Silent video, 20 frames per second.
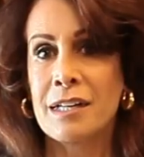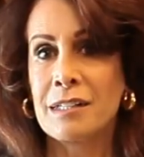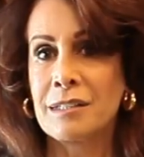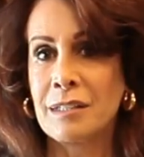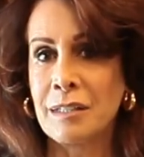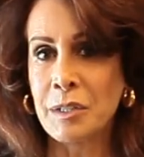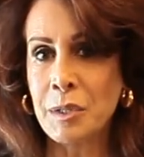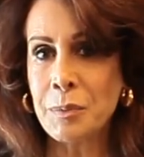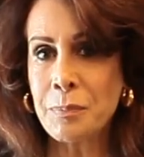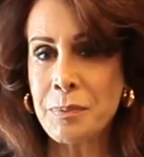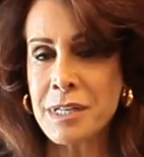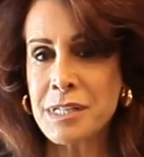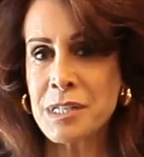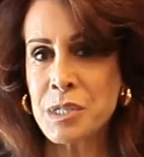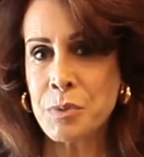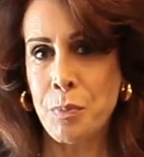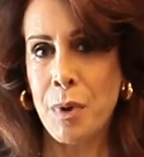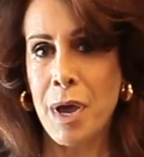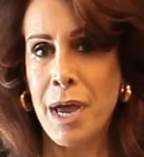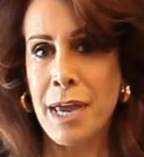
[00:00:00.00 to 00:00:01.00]
a little bit of
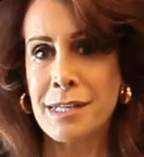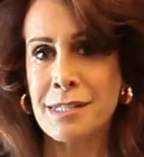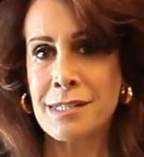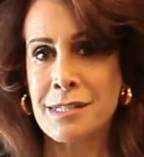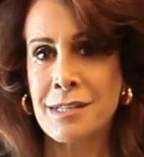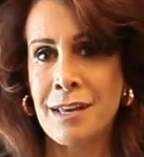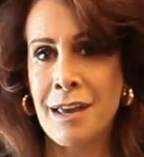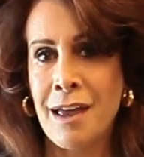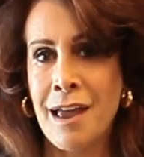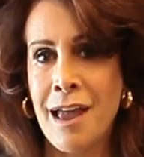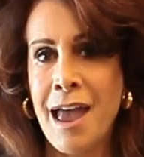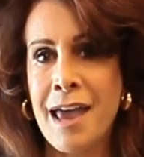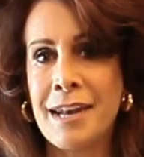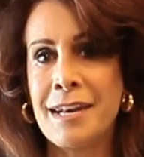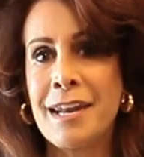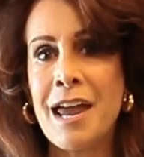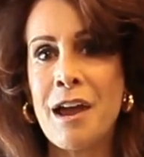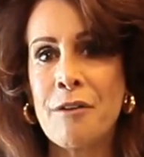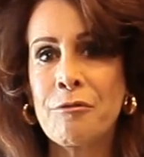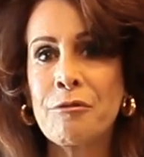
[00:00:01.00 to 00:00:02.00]
spice
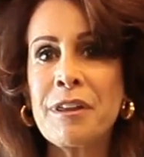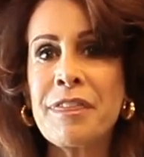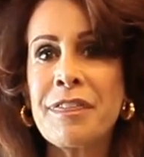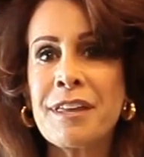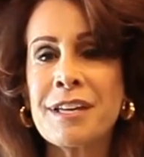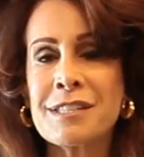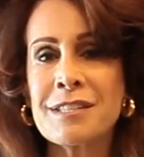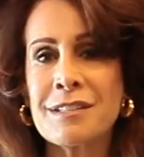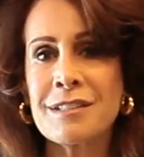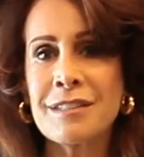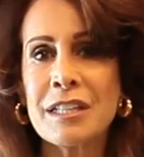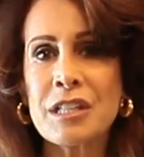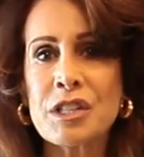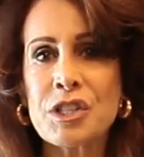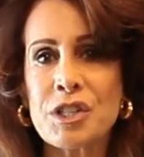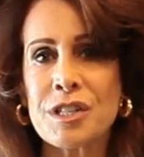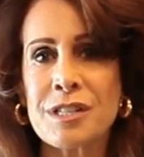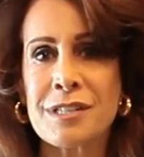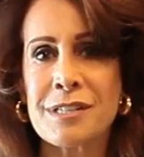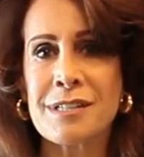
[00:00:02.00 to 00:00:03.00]
and everything
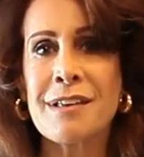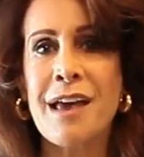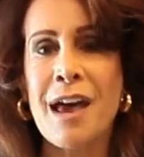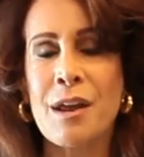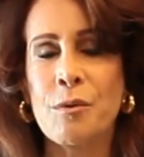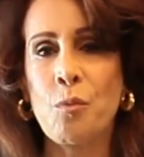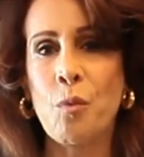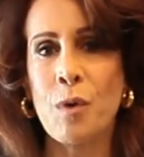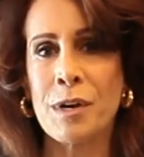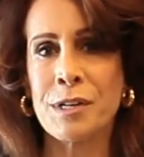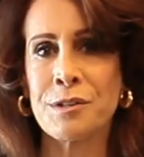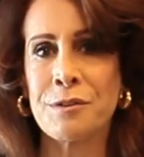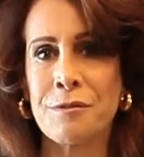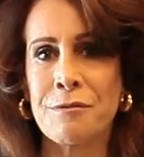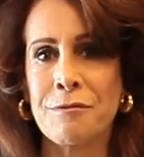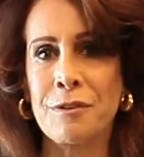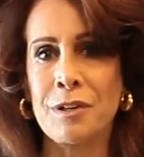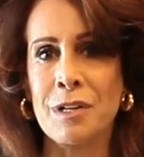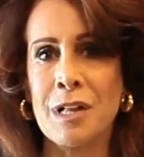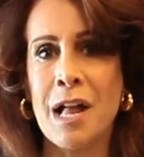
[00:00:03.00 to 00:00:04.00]
delicious and
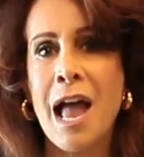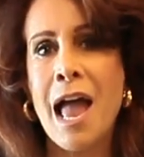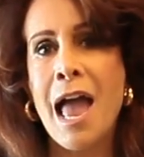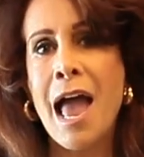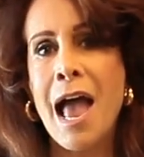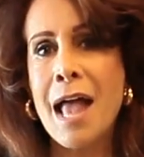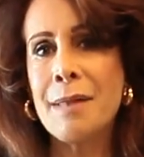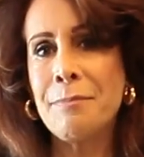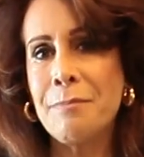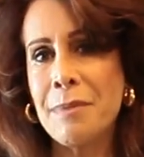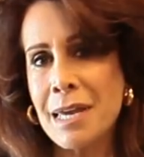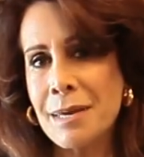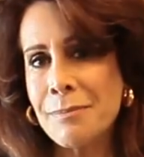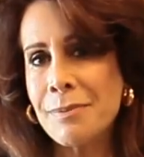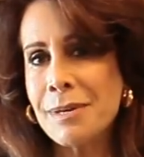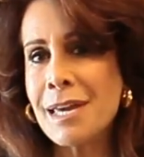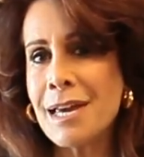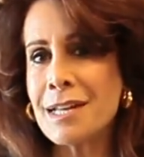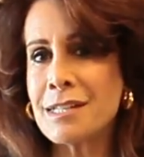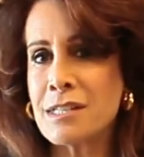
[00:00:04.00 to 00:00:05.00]
wonderful, and
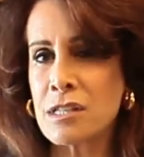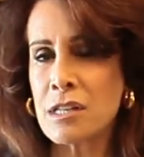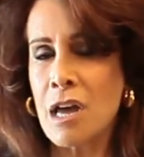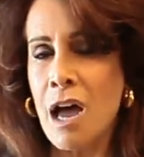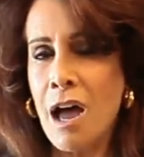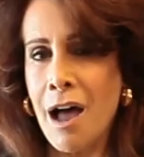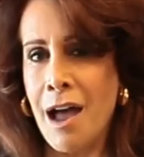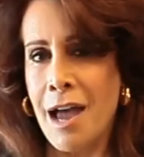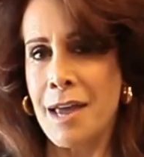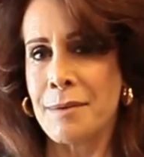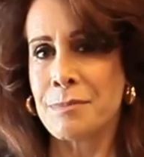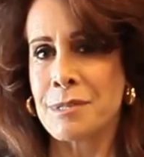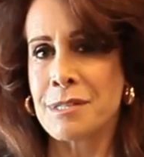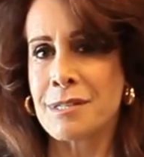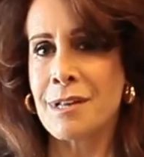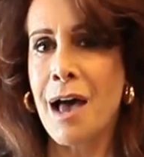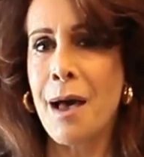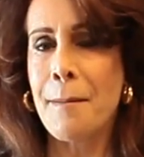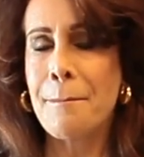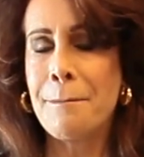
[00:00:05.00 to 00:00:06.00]
maybe at times
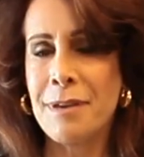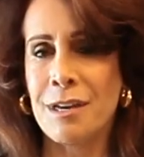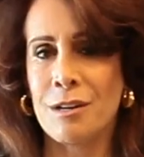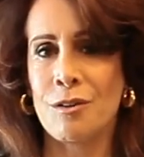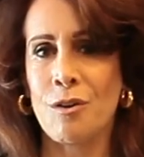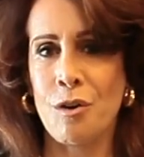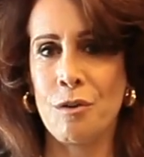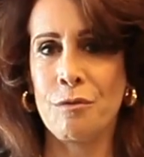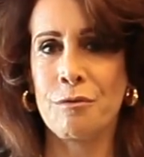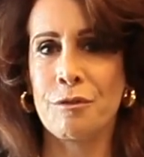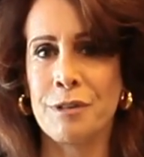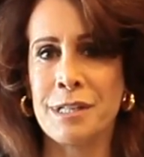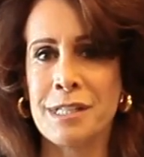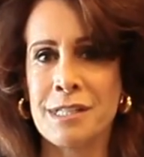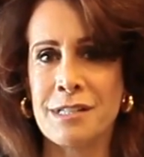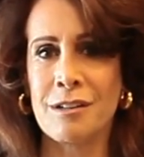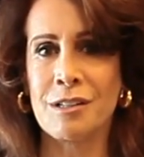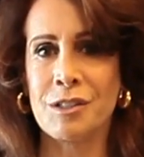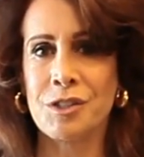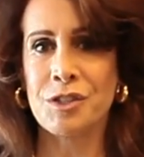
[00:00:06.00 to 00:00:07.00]
a bit
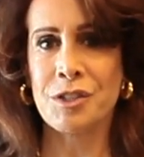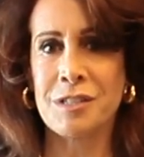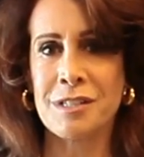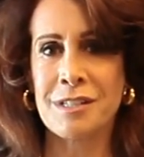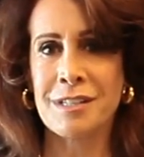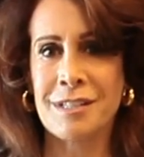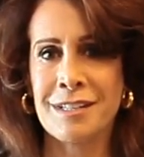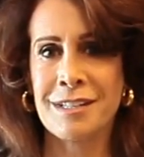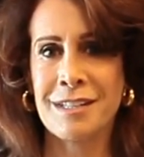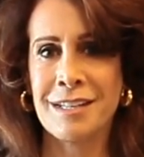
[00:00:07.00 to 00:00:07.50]
overindulgent.